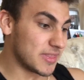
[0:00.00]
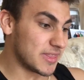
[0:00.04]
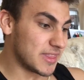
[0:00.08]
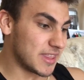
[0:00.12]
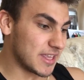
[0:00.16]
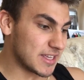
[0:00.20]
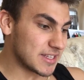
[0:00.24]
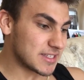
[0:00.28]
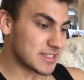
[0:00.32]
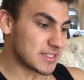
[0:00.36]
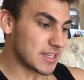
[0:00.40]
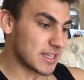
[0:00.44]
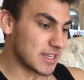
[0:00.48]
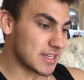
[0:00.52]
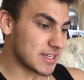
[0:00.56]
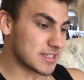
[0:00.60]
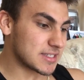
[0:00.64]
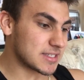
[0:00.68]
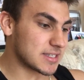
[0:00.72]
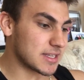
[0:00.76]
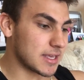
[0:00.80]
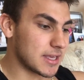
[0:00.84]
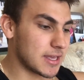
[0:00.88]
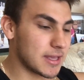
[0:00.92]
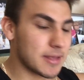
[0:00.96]
this
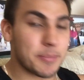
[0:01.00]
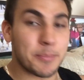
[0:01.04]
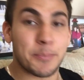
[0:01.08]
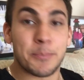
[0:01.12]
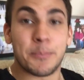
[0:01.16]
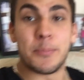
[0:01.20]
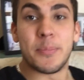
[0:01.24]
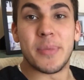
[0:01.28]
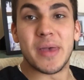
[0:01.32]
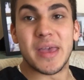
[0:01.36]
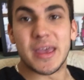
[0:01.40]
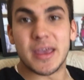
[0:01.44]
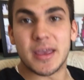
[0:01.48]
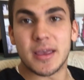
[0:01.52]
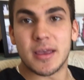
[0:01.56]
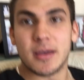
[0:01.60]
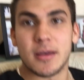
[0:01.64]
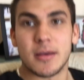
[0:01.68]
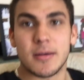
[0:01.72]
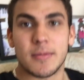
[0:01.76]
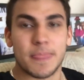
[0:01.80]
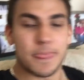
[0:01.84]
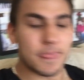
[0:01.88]
is it Bing.